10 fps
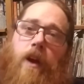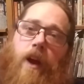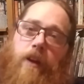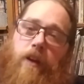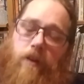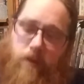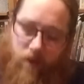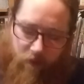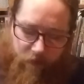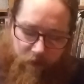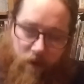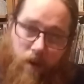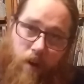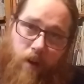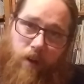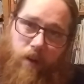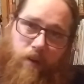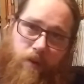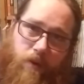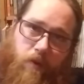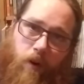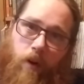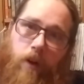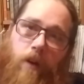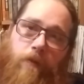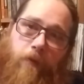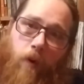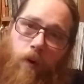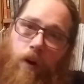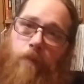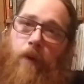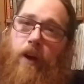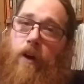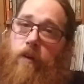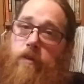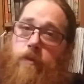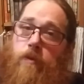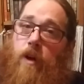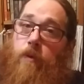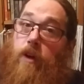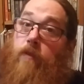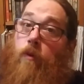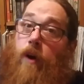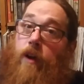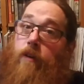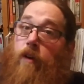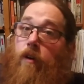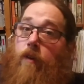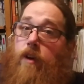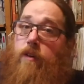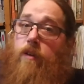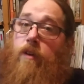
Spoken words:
and get yourself into the drawing for my 100 subscriber giveaway. All right?